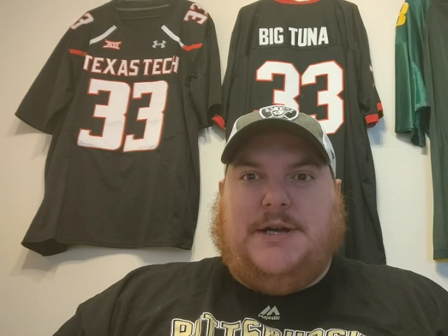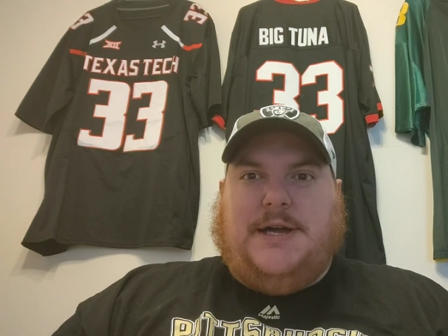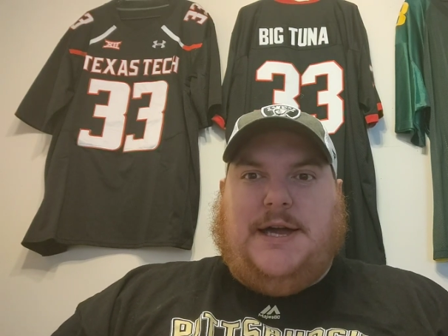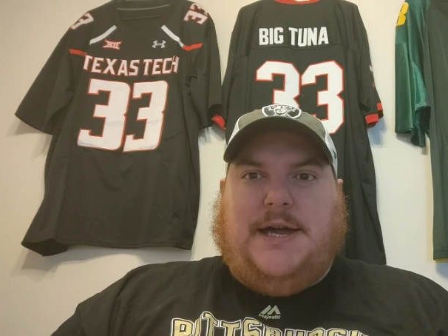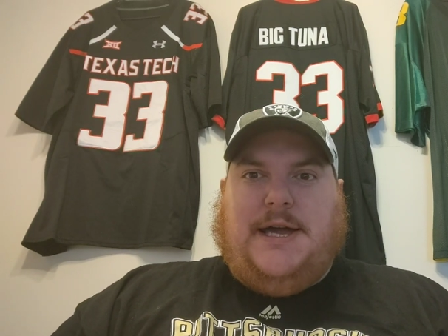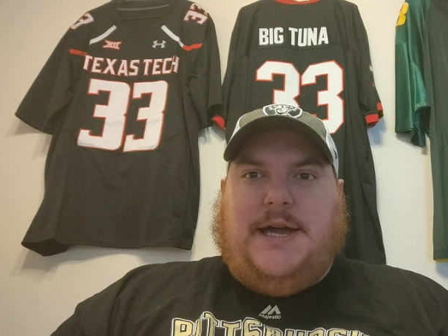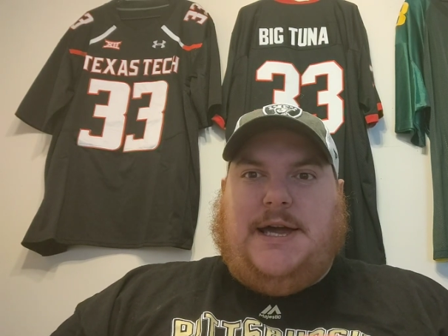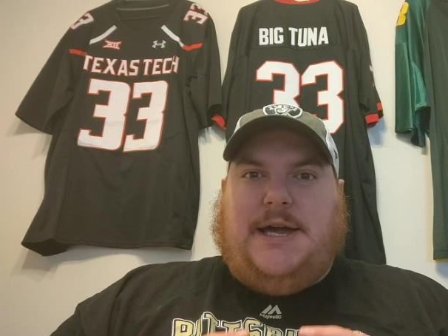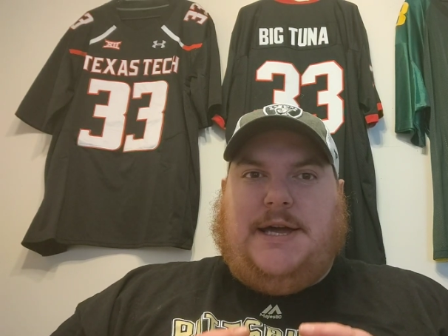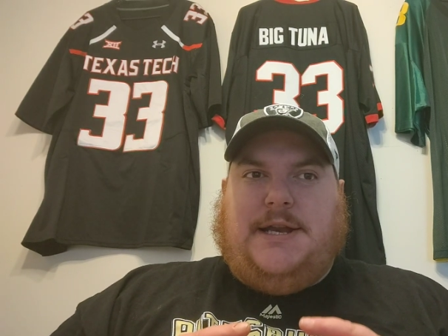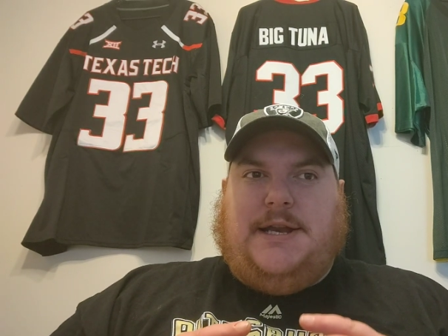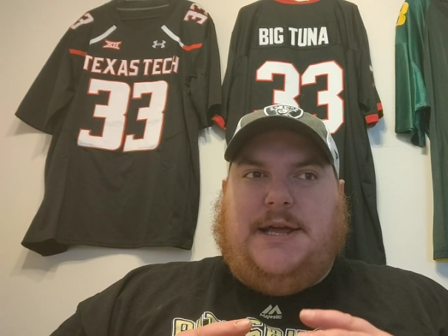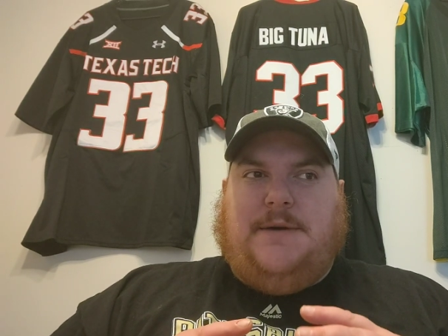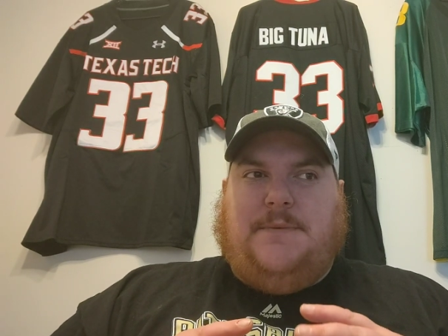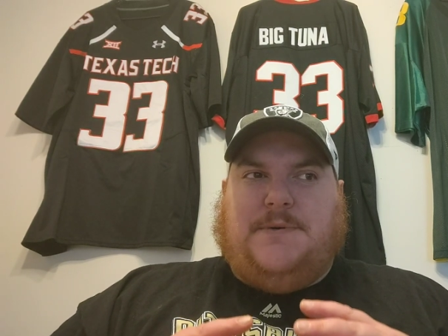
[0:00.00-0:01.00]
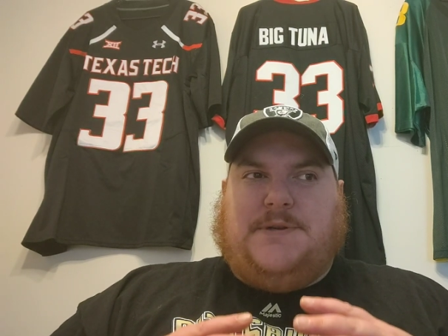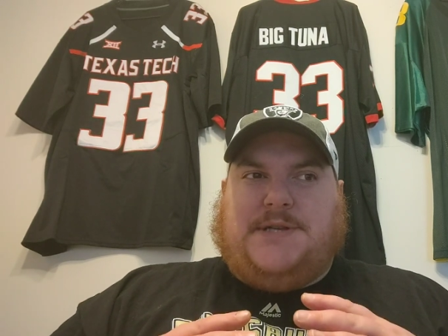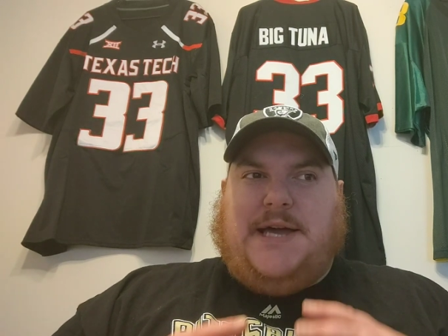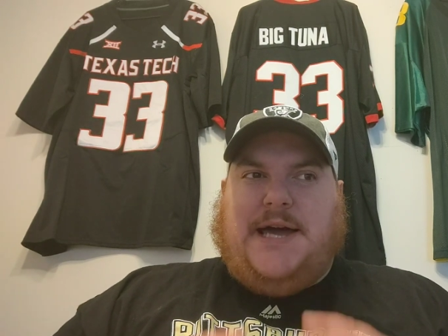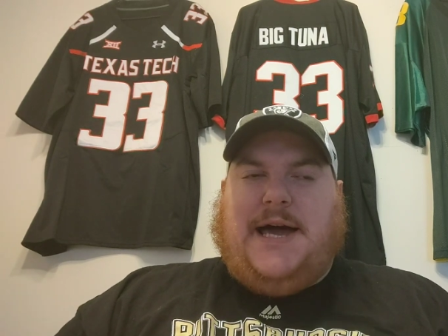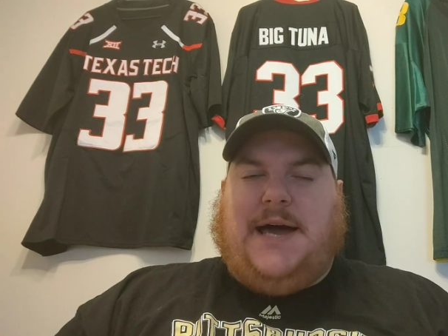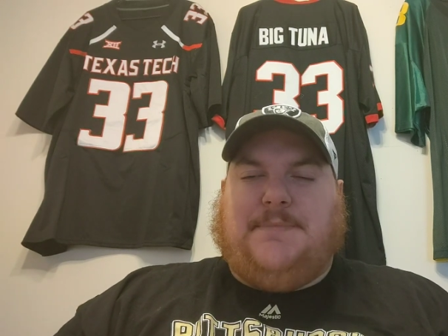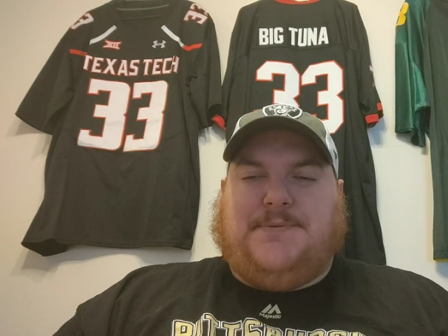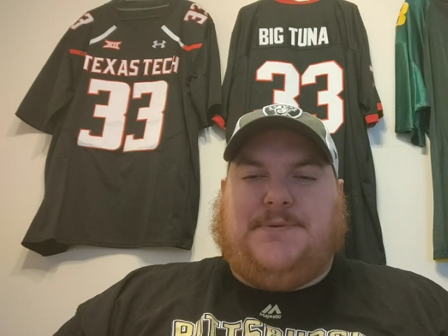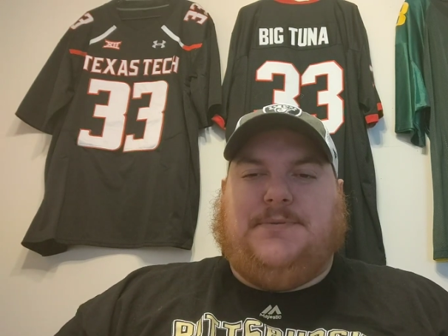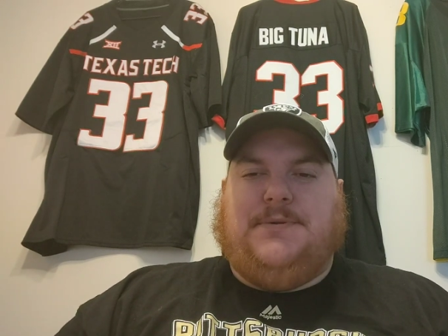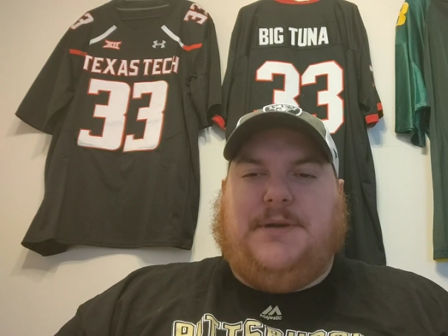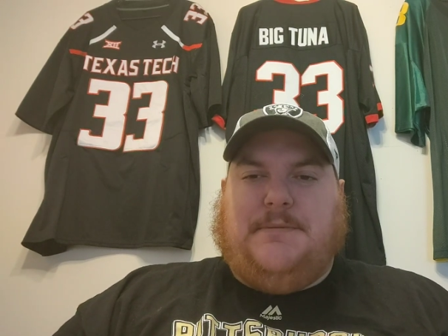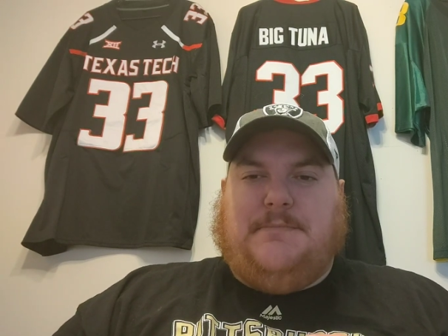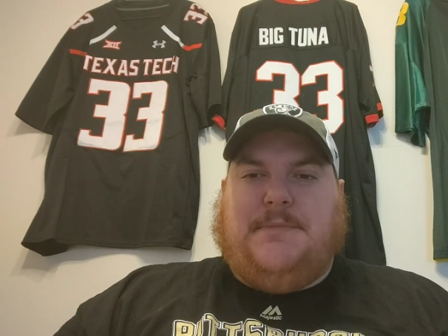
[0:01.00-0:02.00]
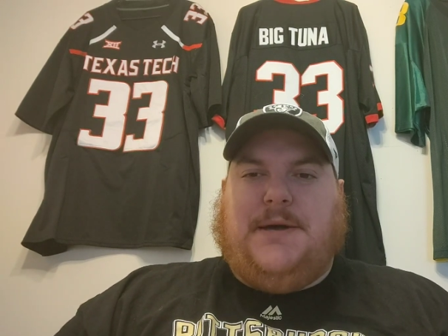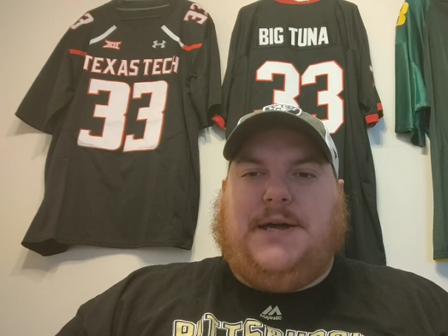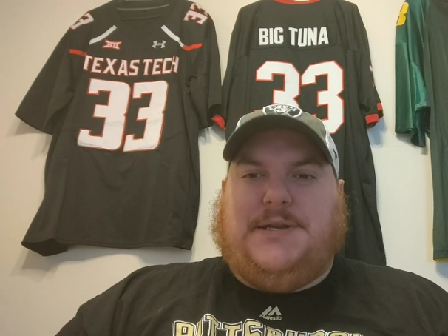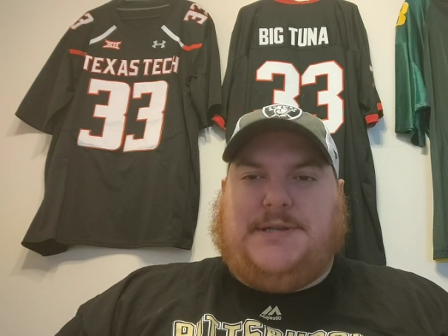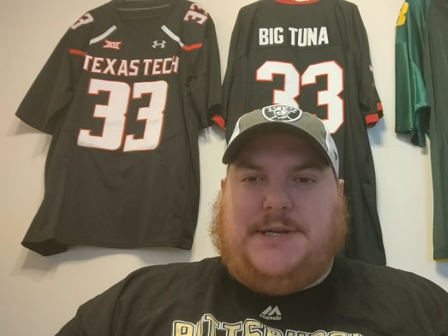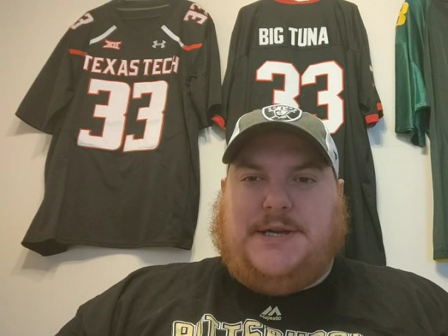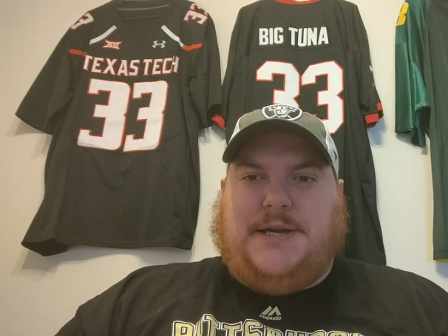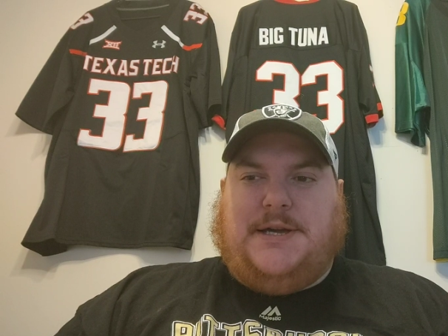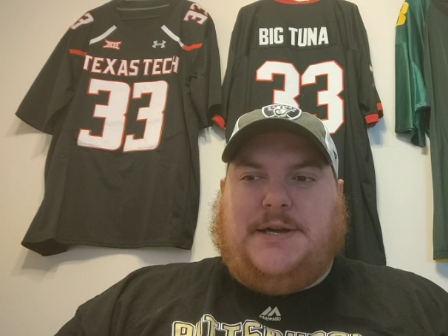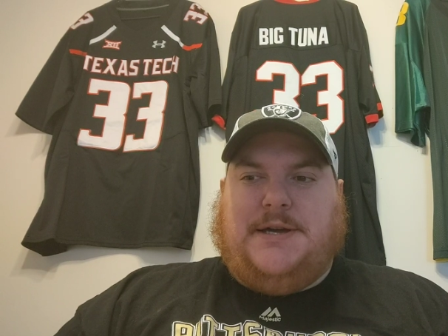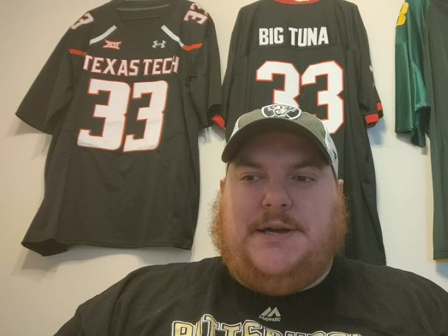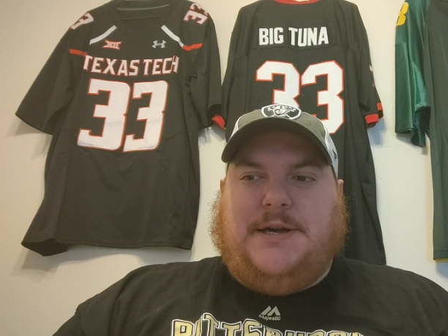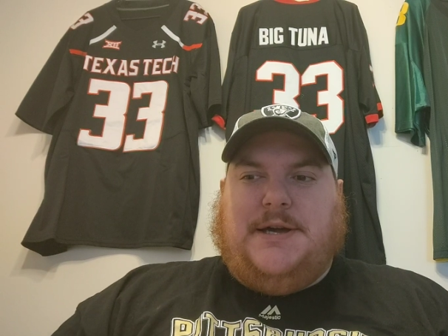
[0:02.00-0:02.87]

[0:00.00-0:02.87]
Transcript: And it was absolutely amazing.